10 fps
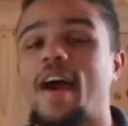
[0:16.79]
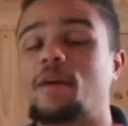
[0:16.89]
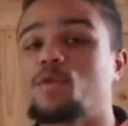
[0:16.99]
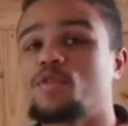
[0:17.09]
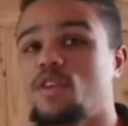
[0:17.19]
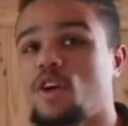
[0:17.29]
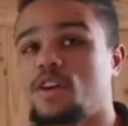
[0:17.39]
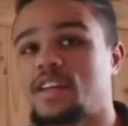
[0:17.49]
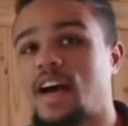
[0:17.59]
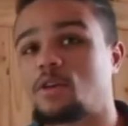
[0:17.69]
and we've
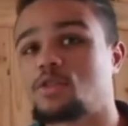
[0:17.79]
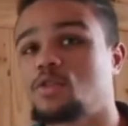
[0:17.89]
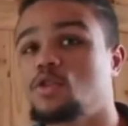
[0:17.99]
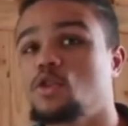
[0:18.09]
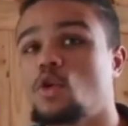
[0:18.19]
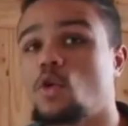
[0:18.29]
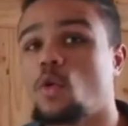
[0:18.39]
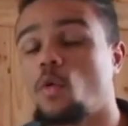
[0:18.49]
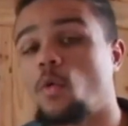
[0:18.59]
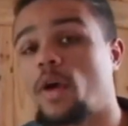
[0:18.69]
learned how to know
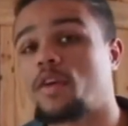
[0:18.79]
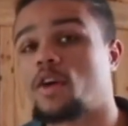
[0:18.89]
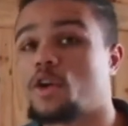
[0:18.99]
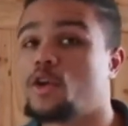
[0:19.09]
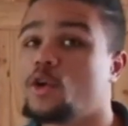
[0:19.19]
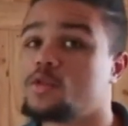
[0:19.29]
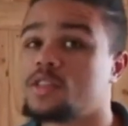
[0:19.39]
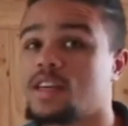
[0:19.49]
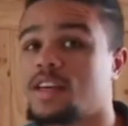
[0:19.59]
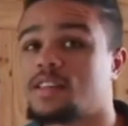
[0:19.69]
whether a
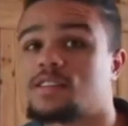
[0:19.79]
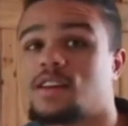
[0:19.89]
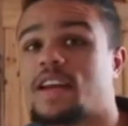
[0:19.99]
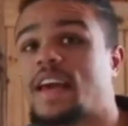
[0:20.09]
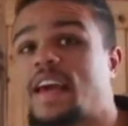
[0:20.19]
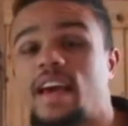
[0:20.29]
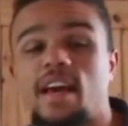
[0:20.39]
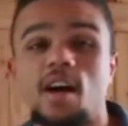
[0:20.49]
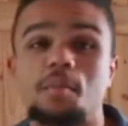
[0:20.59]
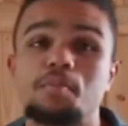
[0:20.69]
note is an
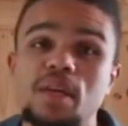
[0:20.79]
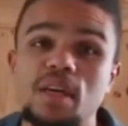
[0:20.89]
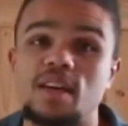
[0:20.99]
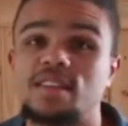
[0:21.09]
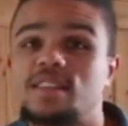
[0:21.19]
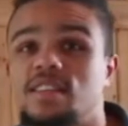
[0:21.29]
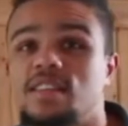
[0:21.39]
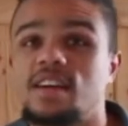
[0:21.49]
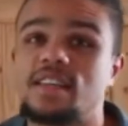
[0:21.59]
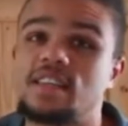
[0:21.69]
A, a B, a
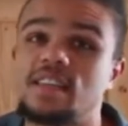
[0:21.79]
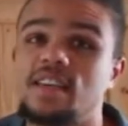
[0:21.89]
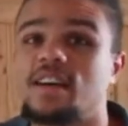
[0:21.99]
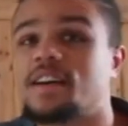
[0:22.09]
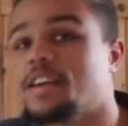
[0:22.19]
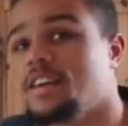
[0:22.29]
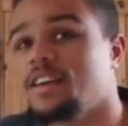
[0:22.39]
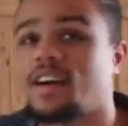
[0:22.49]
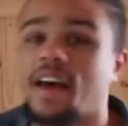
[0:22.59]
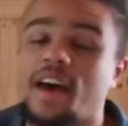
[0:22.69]
C, a D, a
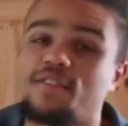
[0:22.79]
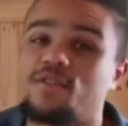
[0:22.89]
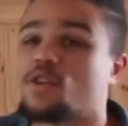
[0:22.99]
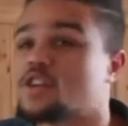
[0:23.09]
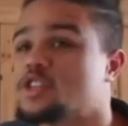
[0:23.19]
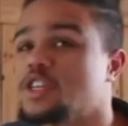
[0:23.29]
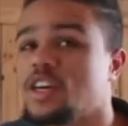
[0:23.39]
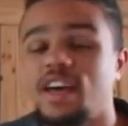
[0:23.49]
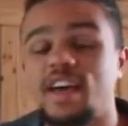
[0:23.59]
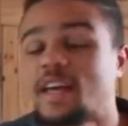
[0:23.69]
E, a F, or a G.